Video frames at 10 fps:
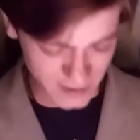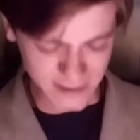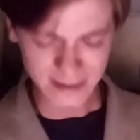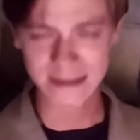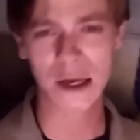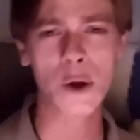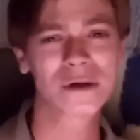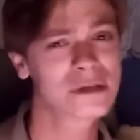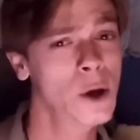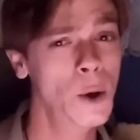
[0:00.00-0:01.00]
this is
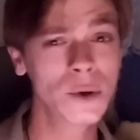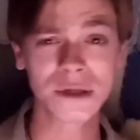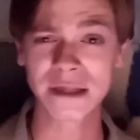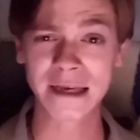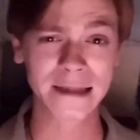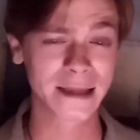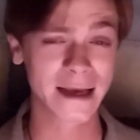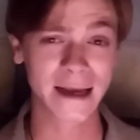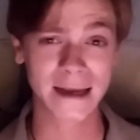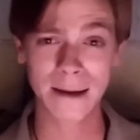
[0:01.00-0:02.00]
a totally
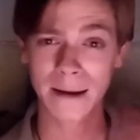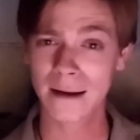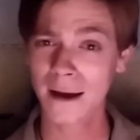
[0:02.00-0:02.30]
like,